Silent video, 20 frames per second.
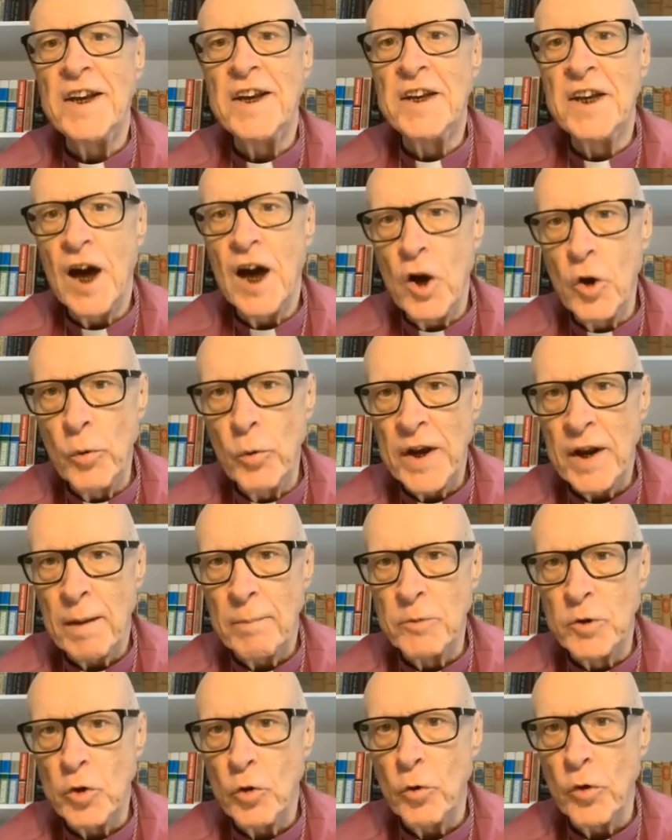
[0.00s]
But I
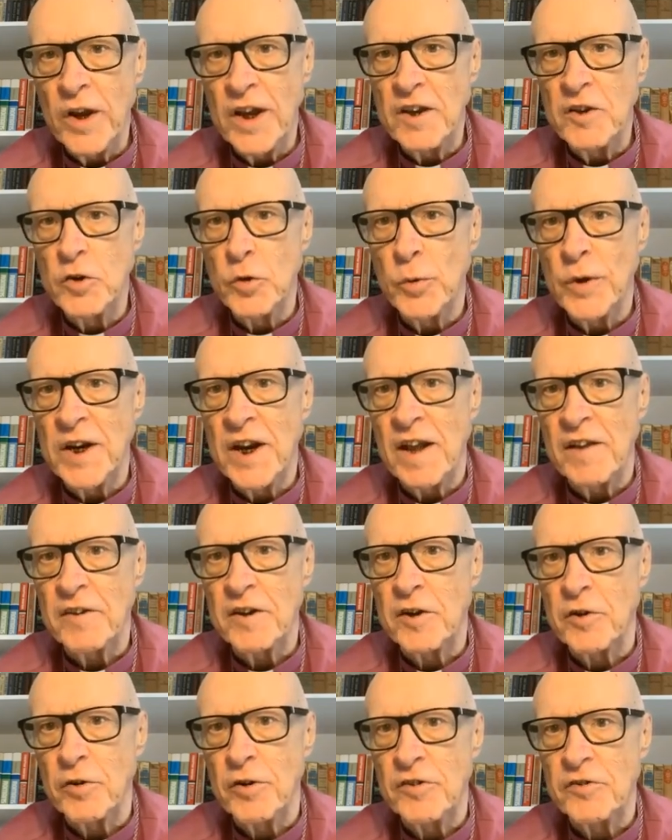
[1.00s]
know when I'm talking
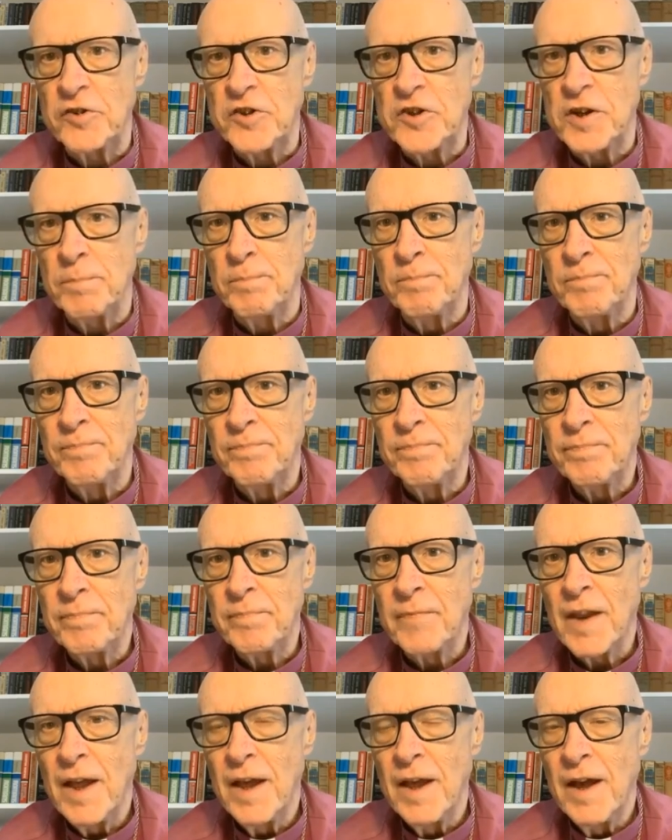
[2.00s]
to another Christian,